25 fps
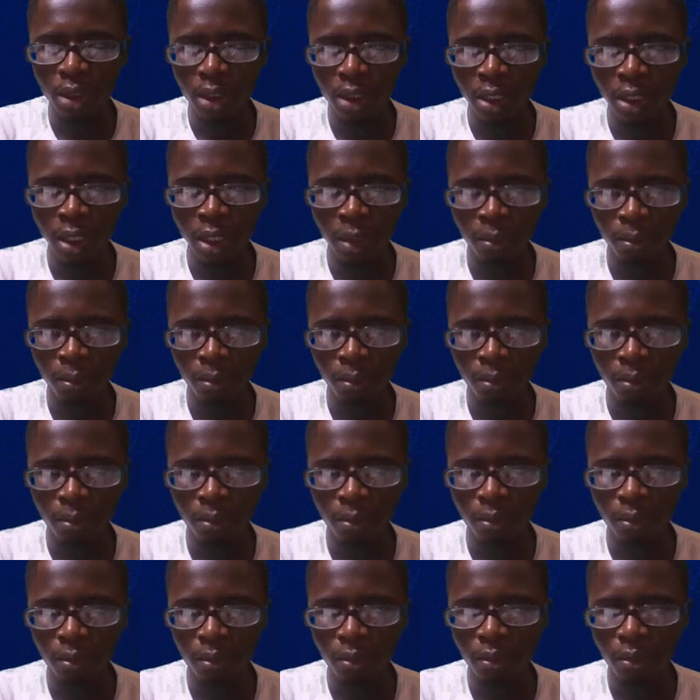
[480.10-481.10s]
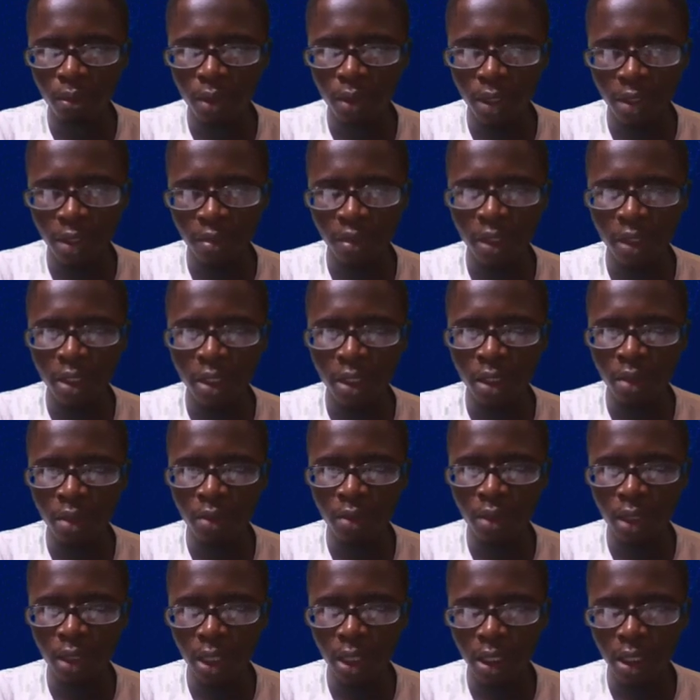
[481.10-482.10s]
the same. If you're
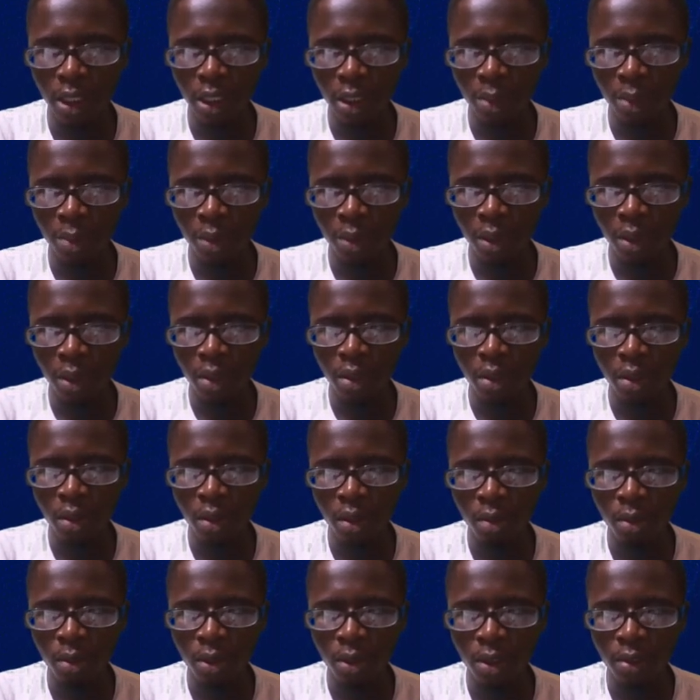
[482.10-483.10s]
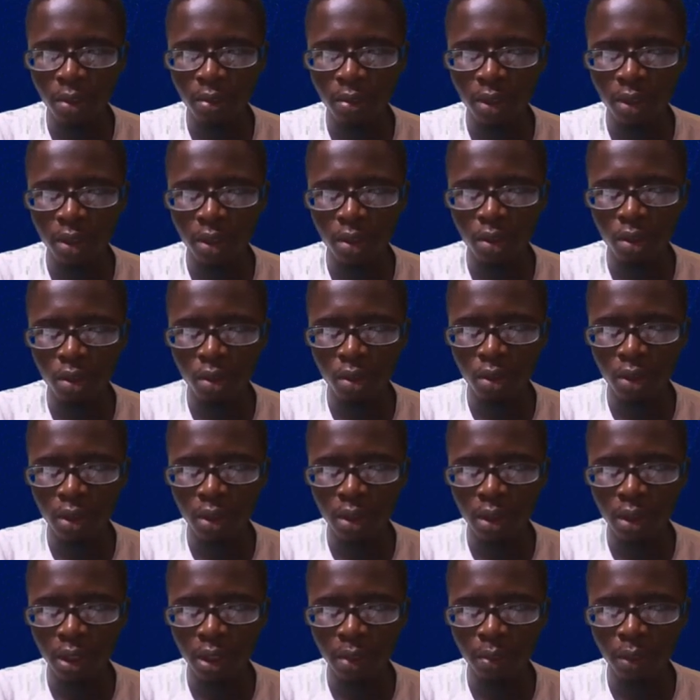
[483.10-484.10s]
dealing with an AP, the common difference is always
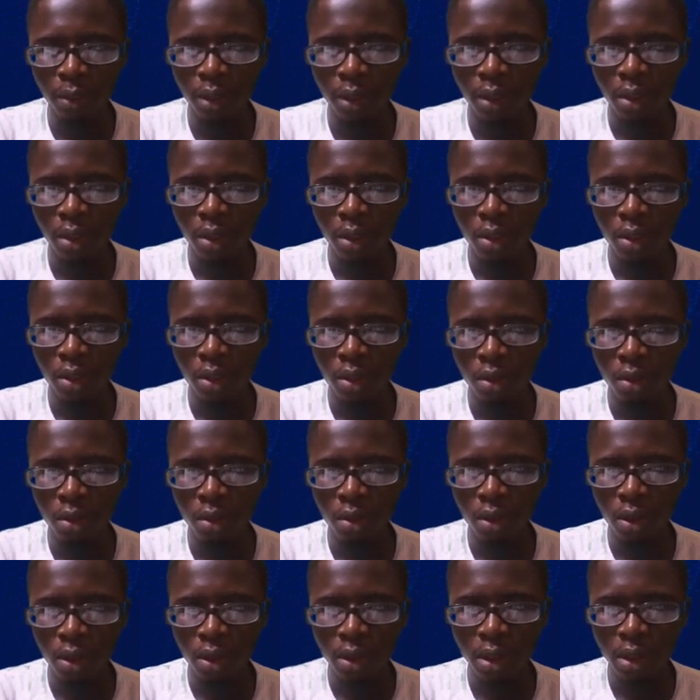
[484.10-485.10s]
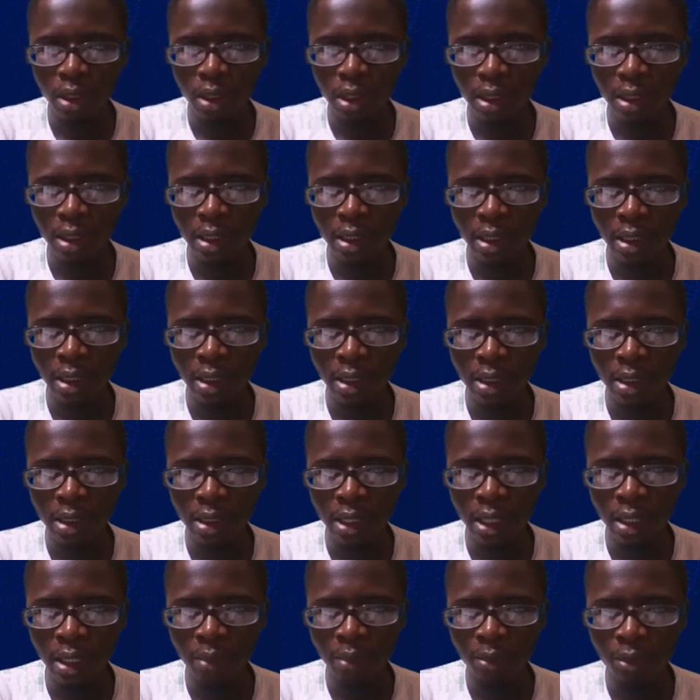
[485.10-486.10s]
the same. So since
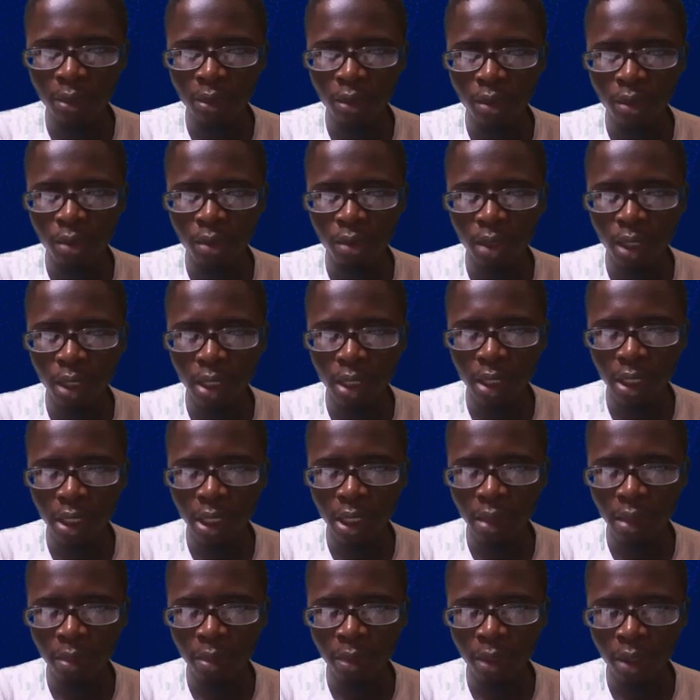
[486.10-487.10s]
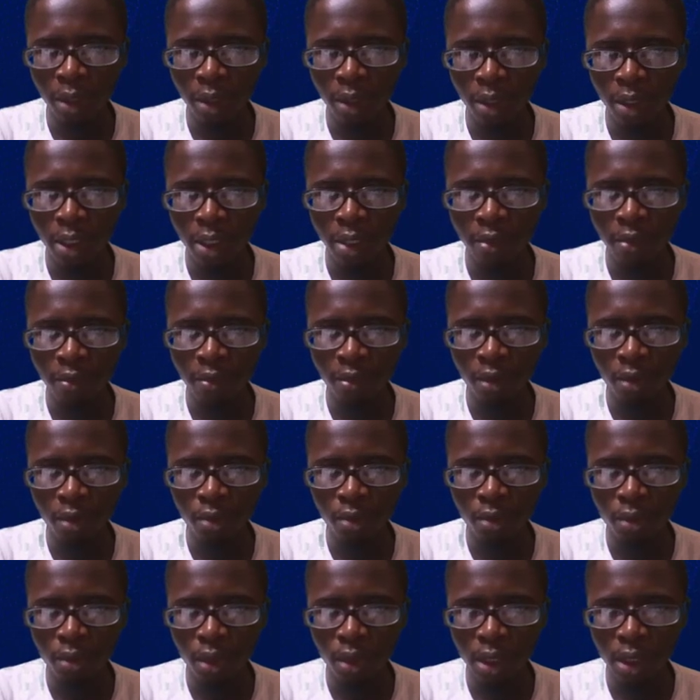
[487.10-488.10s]
this happens to be an AP, they
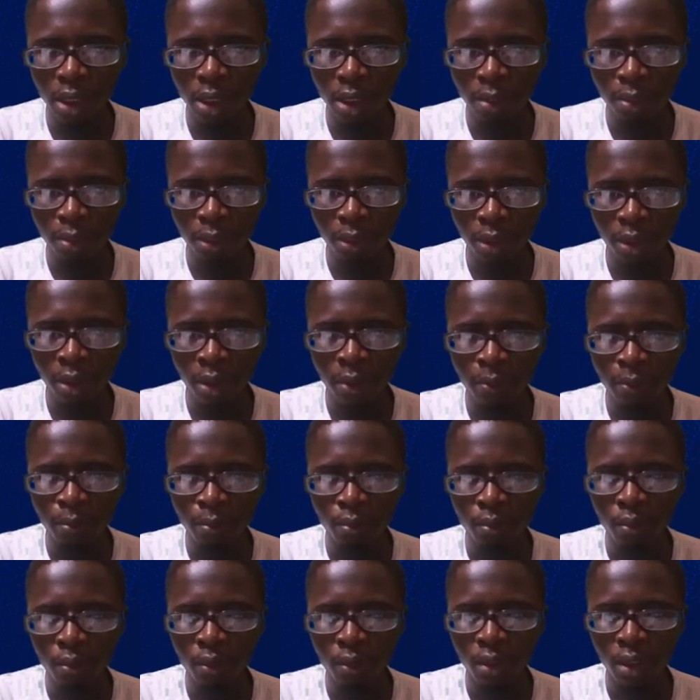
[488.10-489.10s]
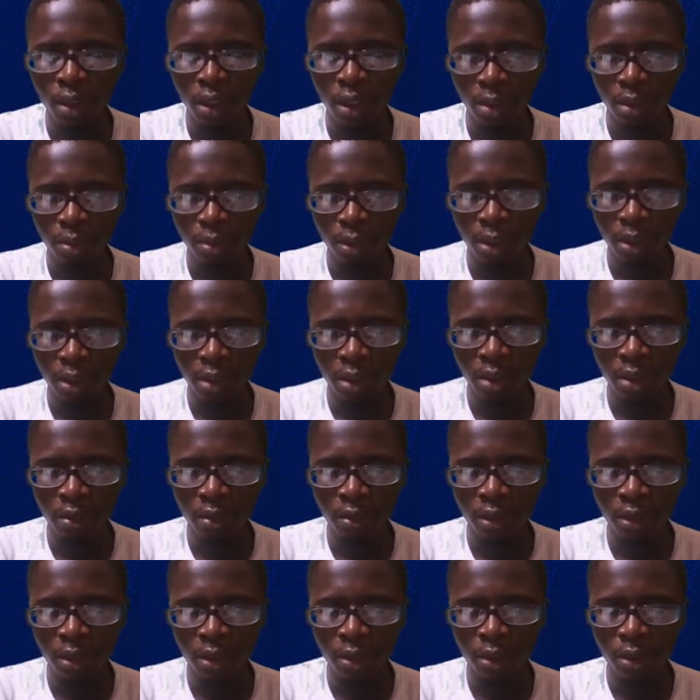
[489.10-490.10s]
form an AP, it means the
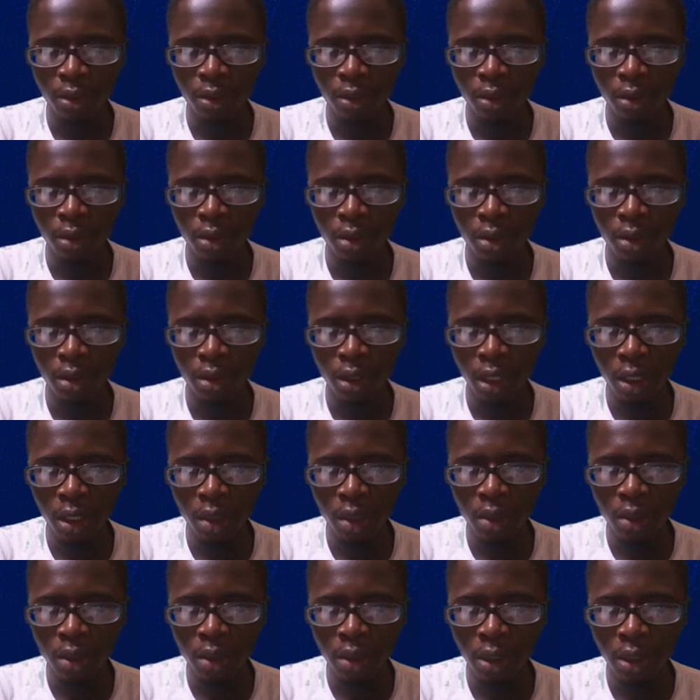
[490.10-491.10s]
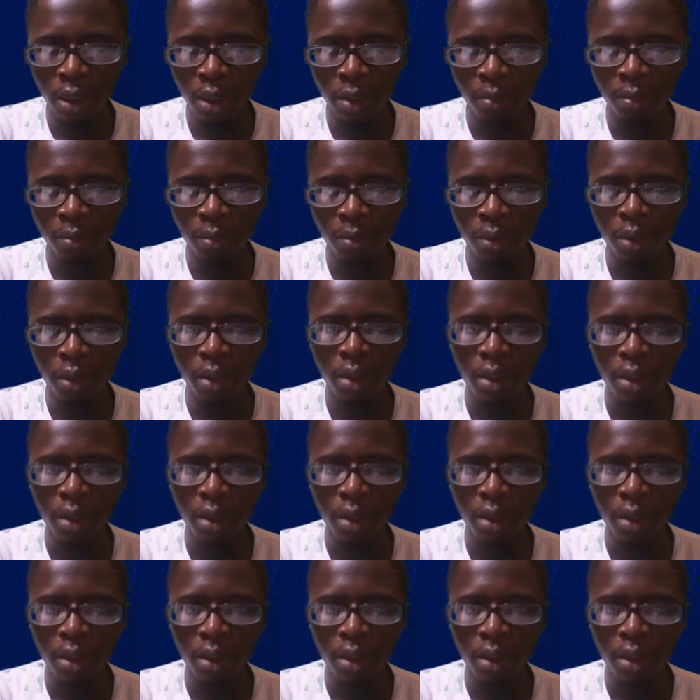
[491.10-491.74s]
difference between the second term